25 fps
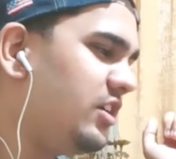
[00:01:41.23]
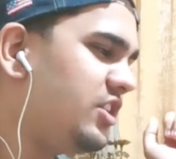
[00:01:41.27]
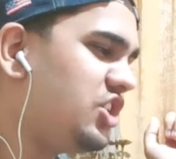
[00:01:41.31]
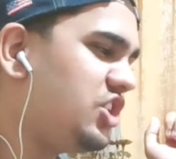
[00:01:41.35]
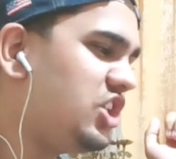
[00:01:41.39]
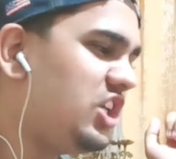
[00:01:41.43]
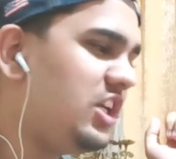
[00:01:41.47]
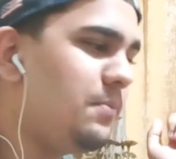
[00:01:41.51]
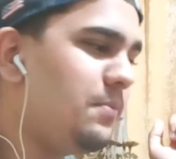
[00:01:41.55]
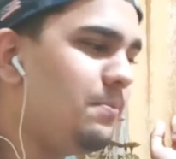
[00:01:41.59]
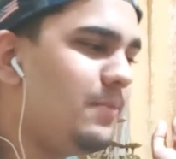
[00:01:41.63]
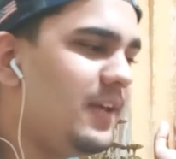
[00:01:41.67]

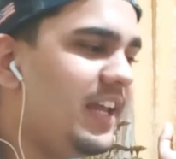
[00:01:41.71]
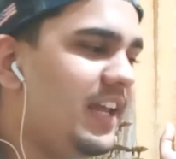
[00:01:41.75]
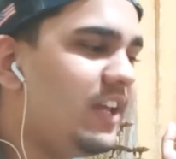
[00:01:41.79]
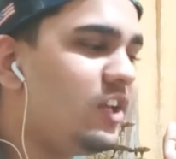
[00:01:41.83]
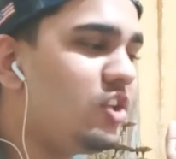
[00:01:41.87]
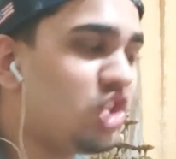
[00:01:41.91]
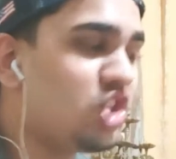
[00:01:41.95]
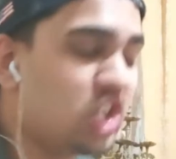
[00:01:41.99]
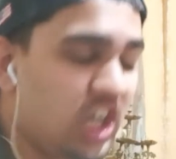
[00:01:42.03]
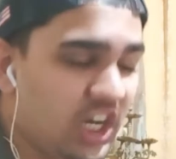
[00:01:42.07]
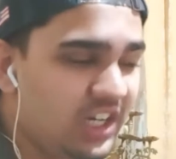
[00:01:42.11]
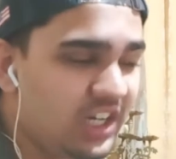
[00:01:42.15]
she
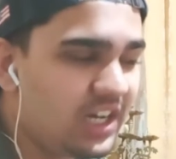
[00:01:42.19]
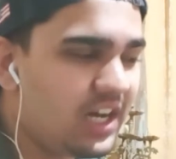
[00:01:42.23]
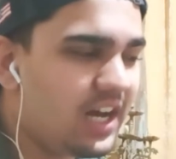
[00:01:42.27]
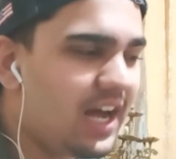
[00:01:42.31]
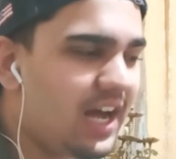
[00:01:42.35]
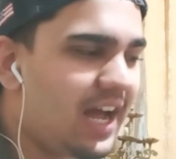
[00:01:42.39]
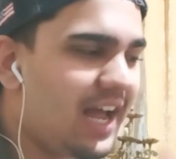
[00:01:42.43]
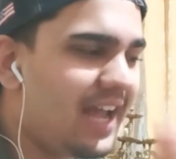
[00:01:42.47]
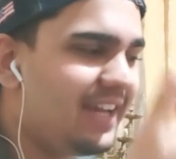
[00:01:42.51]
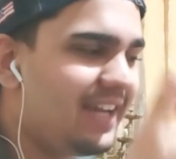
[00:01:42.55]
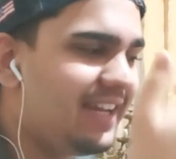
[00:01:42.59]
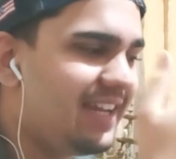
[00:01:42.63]
being
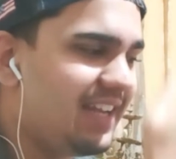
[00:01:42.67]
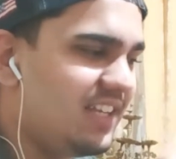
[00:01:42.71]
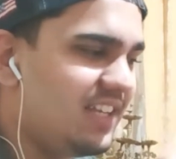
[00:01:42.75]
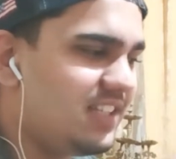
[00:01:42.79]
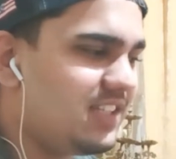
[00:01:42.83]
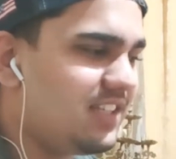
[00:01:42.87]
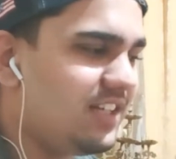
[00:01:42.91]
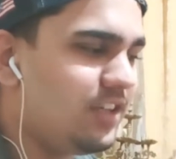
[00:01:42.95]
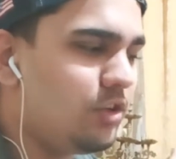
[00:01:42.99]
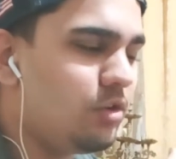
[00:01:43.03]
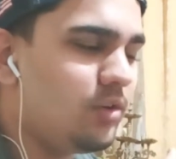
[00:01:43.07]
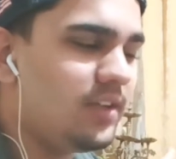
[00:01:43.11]
ChungHa, I guess
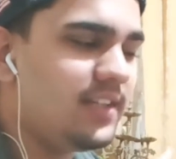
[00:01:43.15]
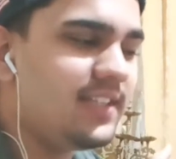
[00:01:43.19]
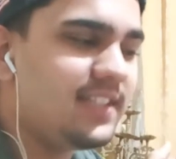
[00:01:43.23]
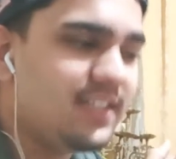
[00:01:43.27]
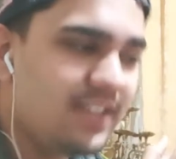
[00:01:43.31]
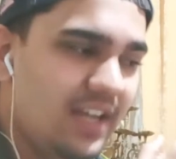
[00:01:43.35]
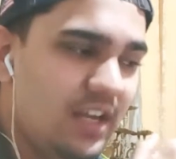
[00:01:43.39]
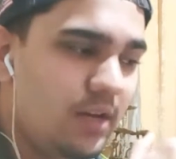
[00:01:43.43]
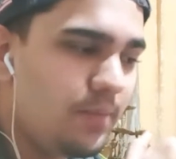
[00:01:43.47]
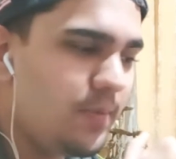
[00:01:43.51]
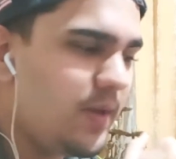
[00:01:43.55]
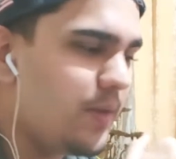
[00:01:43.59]
it will
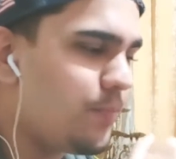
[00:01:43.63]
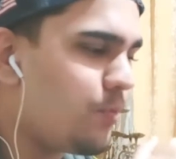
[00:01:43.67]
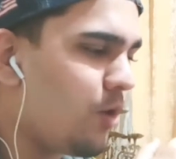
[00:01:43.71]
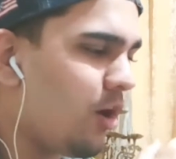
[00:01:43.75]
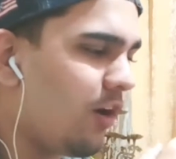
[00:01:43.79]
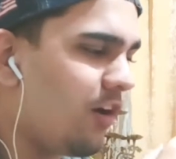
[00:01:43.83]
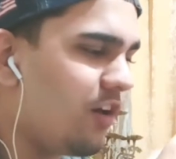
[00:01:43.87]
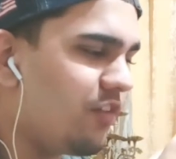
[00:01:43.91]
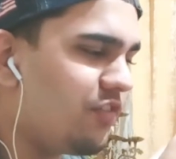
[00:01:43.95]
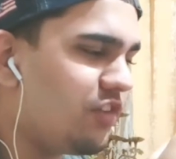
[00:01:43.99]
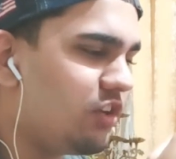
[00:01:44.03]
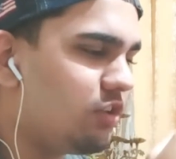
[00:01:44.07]
still be
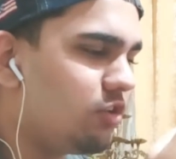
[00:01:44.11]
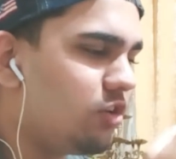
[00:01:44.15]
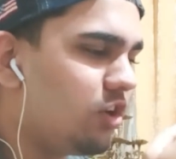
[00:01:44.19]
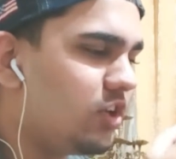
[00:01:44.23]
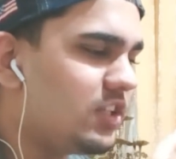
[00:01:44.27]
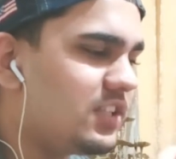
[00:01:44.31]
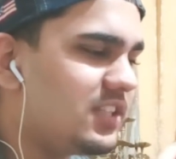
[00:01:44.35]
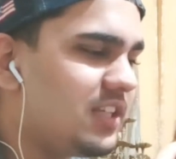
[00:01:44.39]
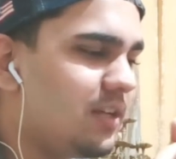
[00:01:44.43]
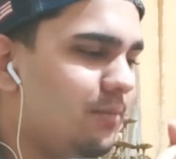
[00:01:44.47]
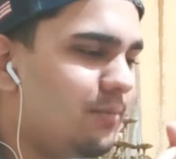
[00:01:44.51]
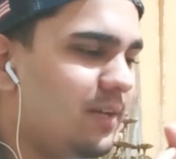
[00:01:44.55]
powerful
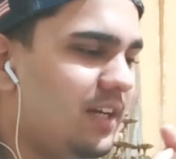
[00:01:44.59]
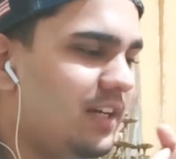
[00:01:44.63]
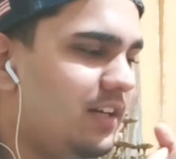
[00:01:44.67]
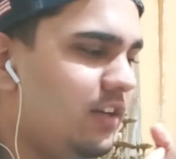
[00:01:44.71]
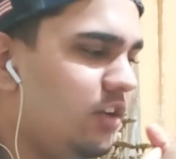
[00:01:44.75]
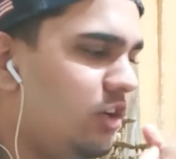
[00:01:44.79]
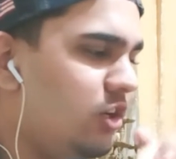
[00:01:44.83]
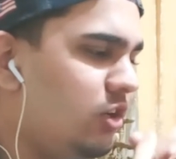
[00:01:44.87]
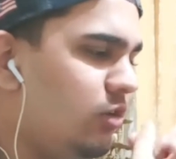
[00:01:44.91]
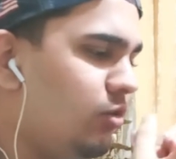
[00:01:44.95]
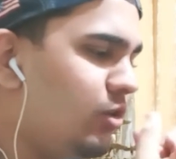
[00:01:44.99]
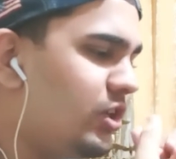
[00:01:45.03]
concept, and
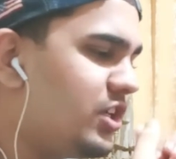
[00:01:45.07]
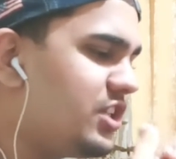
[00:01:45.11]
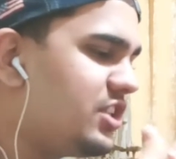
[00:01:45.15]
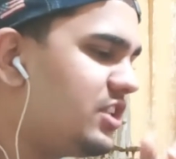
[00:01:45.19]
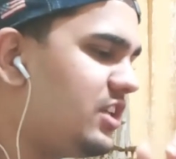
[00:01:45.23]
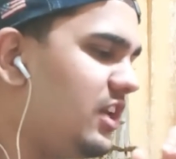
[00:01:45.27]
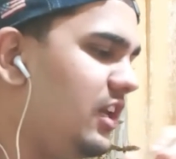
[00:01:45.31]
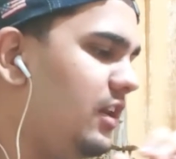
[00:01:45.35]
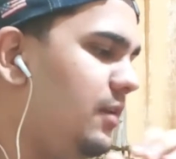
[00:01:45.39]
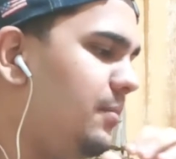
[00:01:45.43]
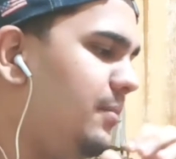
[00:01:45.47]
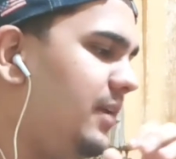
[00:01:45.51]
there would
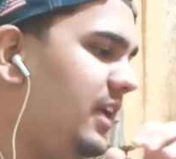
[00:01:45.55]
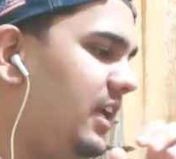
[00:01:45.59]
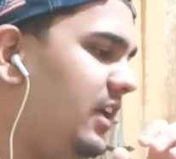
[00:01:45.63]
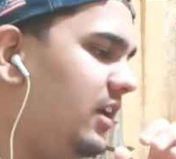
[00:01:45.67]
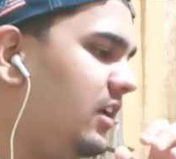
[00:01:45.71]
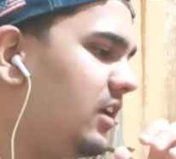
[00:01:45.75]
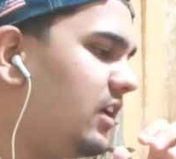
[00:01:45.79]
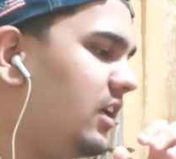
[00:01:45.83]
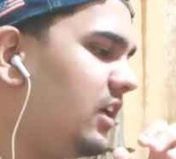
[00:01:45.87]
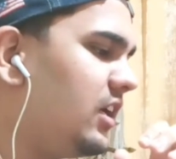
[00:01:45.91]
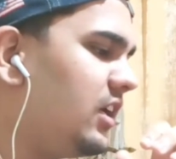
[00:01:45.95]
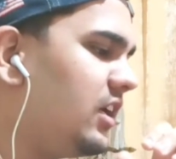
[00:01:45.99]
still
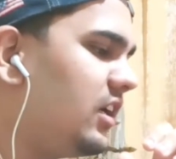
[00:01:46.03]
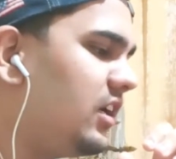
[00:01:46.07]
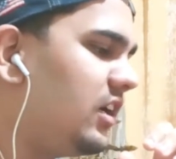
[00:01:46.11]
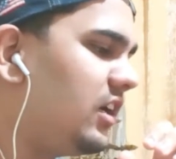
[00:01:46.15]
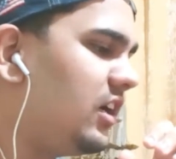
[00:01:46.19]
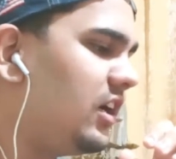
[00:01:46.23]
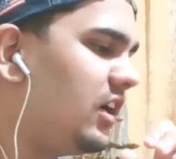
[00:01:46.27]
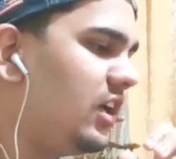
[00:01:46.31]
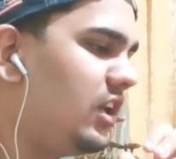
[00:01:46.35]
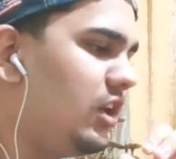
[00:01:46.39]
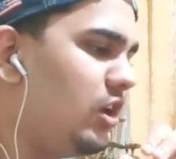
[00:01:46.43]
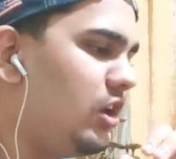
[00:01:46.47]
be
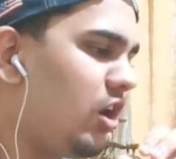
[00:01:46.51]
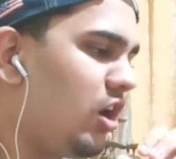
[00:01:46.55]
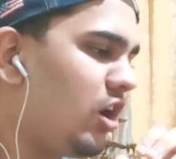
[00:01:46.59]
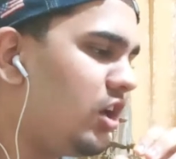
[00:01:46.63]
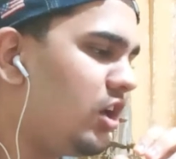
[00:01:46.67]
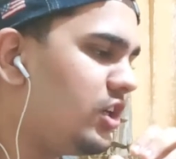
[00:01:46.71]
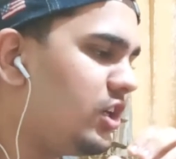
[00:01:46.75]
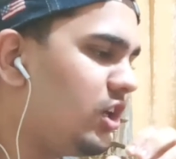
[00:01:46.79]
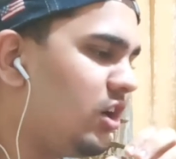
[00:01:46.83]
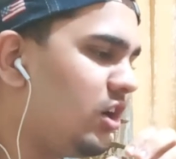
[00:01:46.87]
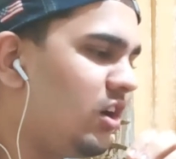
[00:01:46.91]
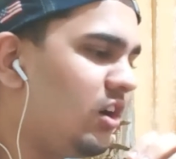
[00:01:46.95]
a
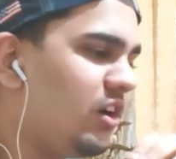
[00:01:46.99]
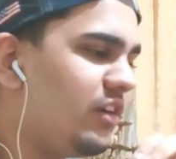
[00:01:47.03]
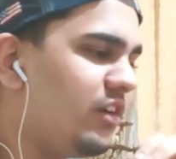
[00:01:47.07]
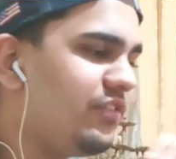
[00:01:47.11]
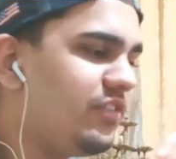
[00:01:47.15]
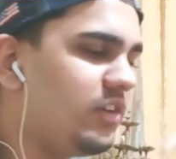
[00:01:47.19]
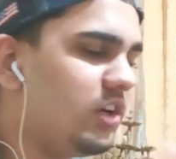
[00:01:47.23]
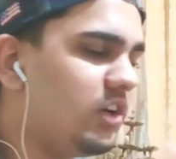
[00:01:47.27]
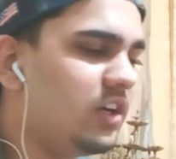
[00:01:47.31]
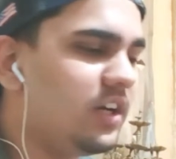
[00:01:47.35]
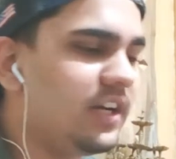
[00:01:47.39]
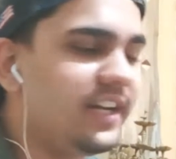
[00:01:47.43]
lot
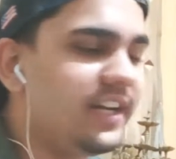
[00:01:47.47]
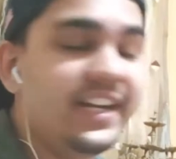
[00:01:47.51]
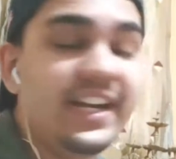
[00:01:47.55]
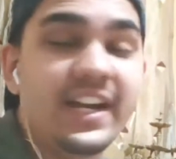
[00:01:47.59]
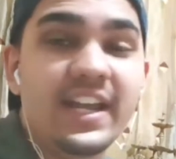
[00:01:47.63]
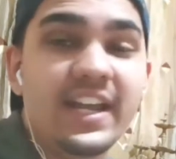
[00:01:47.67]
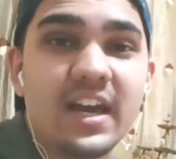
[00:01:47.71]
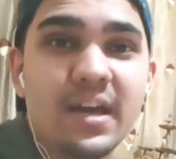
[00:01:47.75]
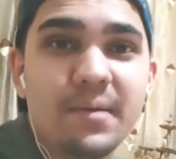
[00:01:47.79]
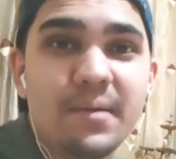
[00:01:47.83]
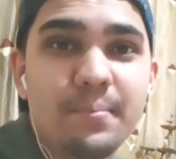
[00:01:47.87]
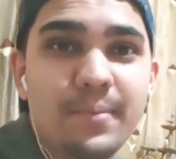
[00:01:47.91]
of
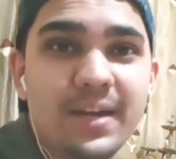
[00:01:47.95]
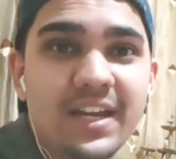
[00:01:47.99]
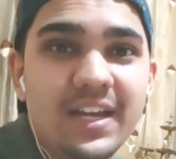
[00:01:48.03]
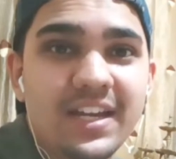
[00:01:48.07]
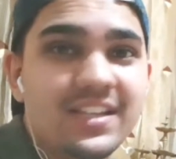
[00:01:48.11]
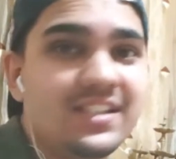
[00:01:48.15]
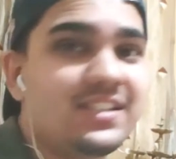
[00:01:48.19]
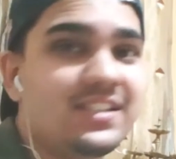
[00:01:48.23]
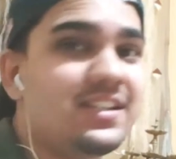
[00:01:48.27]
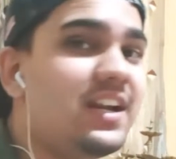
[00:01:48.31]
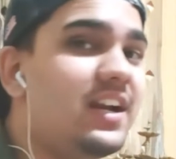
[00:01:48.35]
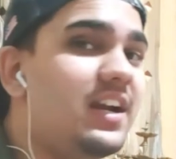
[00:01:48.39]
EDM
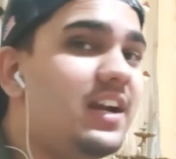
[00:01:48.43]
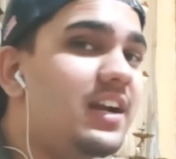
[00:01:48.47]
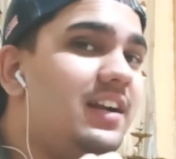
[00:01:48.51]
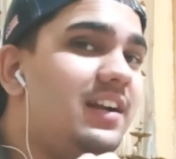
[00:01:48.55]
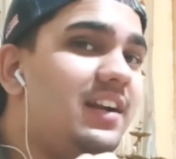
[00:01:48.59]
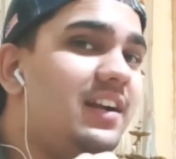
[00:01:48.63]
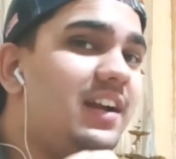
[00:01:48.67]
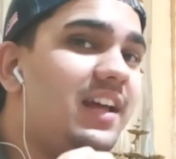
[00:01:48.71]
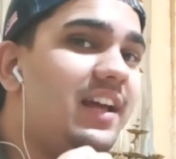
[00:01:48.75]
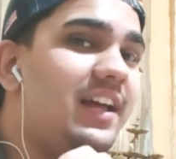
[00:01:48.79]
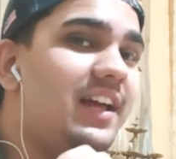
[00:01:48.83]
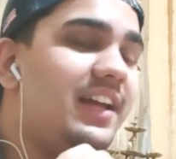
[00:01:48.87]
based
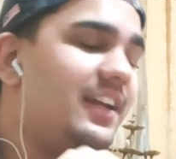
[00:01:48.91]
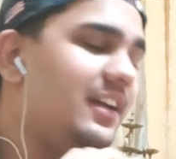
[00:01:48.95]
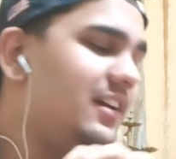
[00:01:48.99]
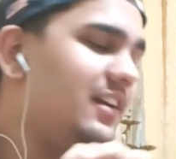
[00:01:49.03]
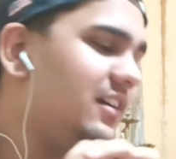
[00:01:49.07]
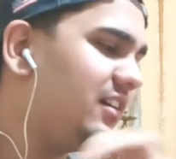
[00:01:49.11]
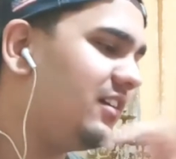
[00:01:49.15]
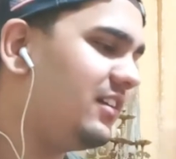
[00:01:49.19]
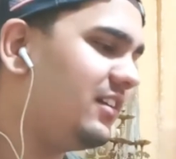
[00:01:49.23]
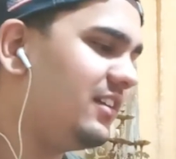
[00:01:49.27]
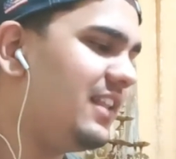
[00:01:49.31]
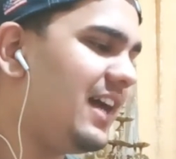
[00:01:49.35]
and like
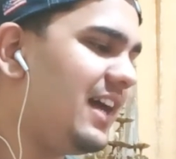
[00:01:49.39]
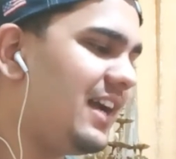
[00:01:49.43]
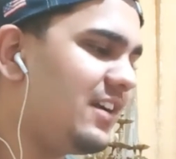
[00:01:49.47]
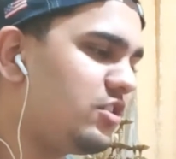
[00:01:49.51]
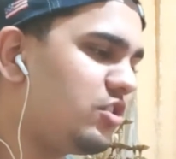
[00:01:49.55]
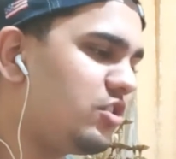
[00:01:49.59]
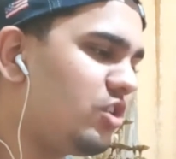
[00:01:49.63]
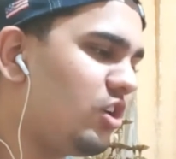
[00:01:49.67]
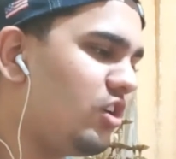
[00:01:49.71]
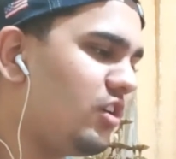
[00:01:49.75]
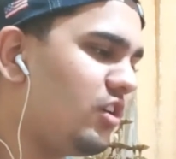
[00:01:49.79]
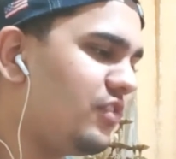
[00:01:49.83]
that
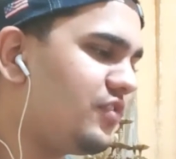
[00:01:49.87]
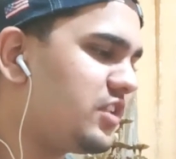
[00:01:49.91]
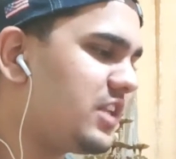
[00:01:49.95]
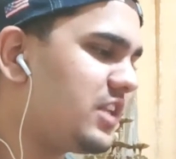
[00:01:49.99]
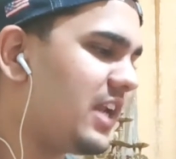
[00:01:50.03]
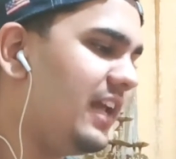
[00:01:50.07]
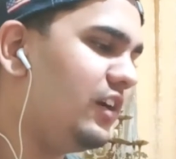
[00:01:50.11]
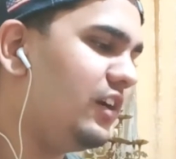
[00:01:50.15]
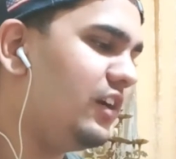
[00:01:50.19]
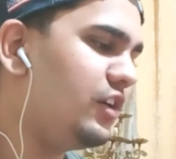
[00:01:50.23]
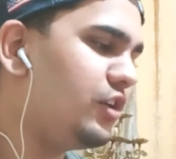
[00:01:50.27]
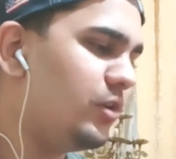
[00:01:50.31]
sort of
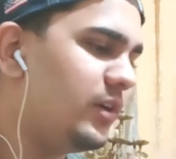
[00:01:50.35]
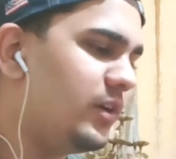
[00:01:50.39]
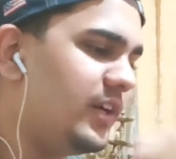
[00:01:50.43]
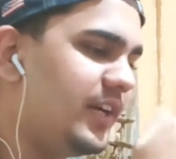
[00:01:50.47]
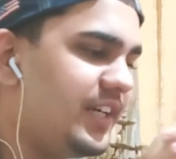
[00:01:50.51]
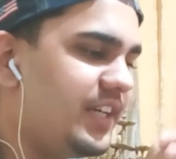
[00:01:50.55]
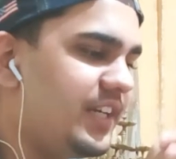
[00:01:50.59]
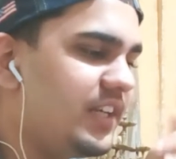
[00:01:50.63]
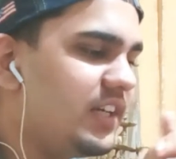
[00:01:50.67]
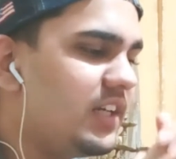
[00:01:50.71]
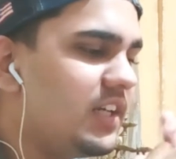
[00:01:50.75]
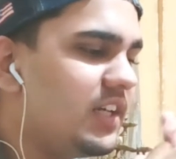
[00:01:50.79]
style to
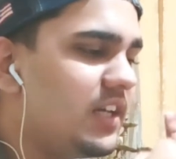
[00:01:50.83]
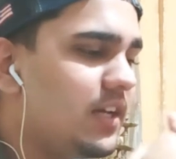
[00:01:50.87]
it.